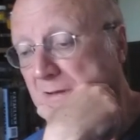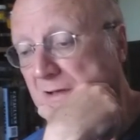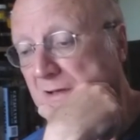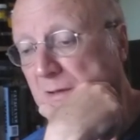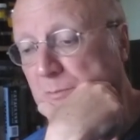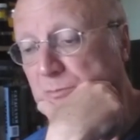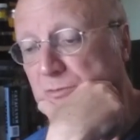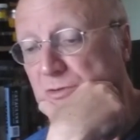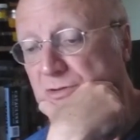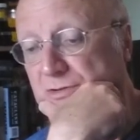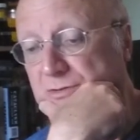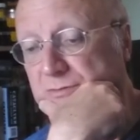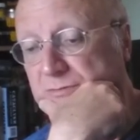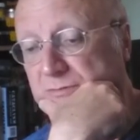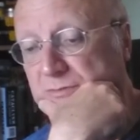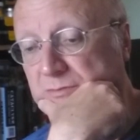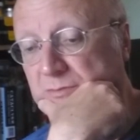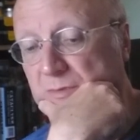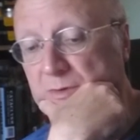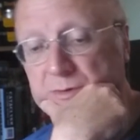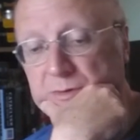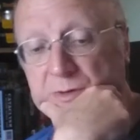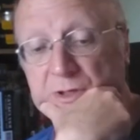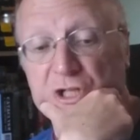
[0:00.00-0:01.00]
I'm just
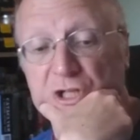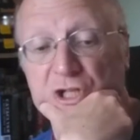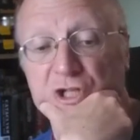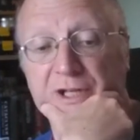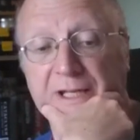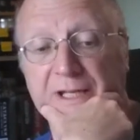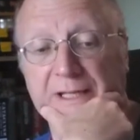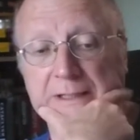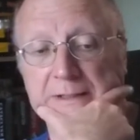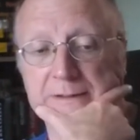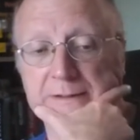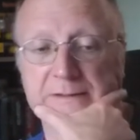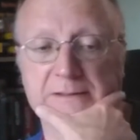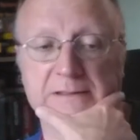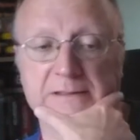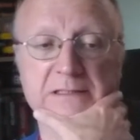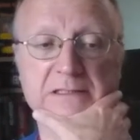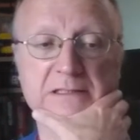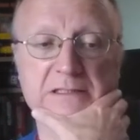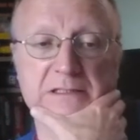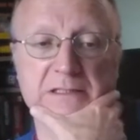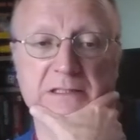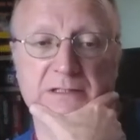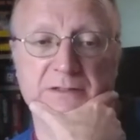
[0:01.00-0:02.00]
learning.
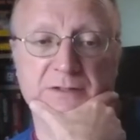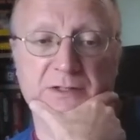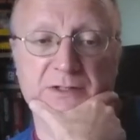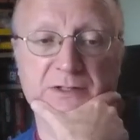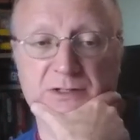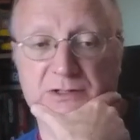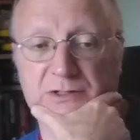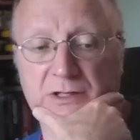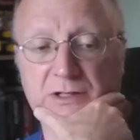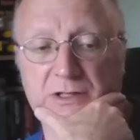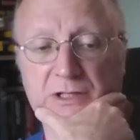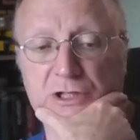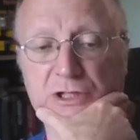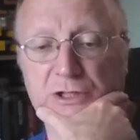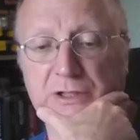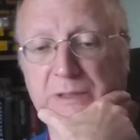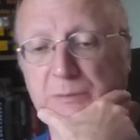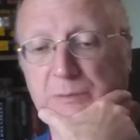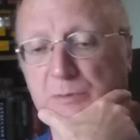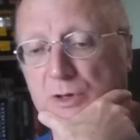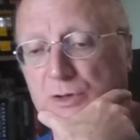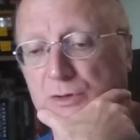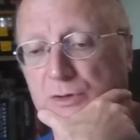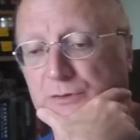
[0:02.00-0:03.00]
This is a
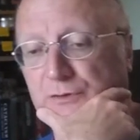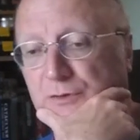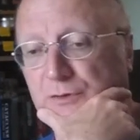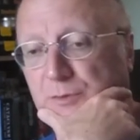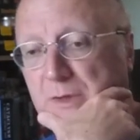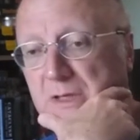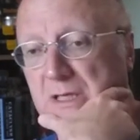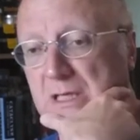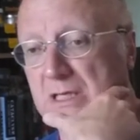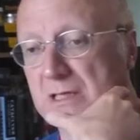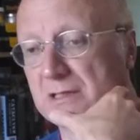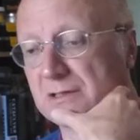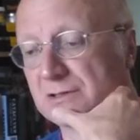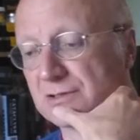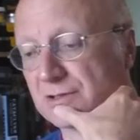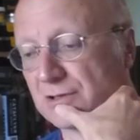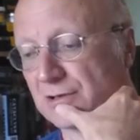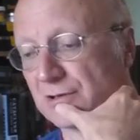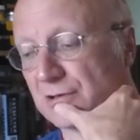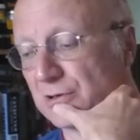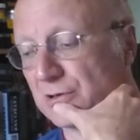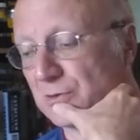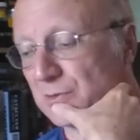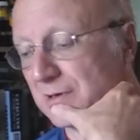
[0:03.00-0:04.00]
learning mode for me,
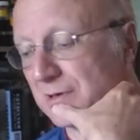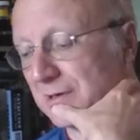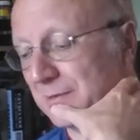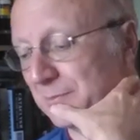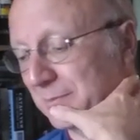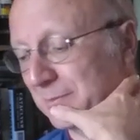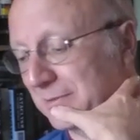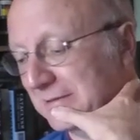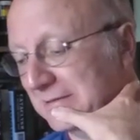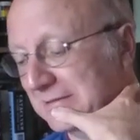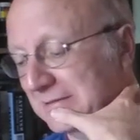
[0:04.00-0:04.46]
so